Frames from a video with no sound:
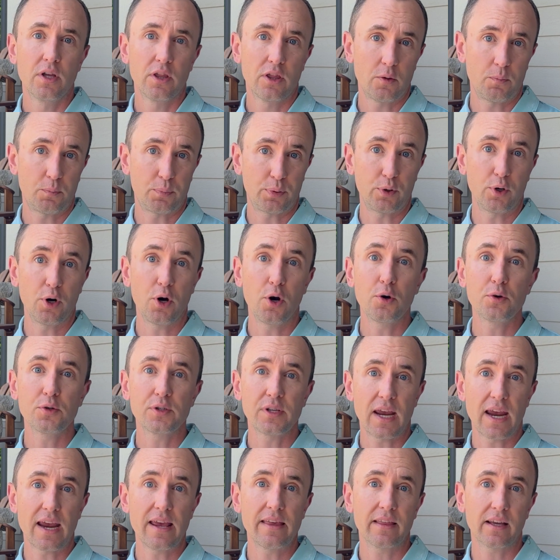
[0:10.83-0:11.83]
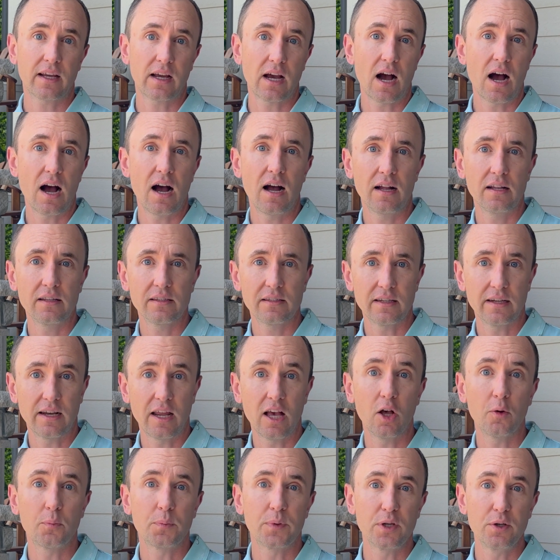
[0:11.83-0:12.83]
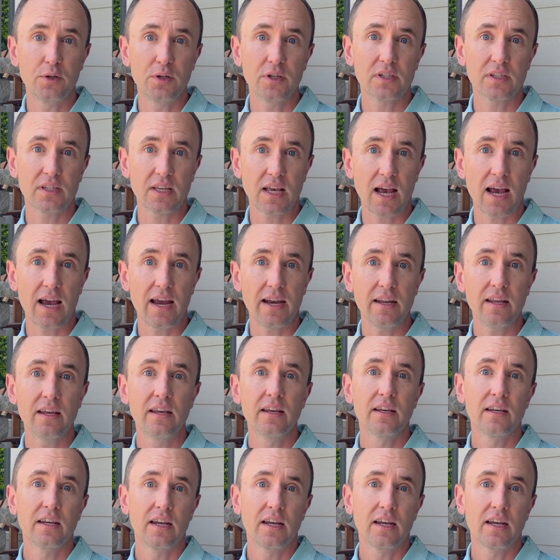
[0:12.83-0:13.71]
the pros and the cons and help you decide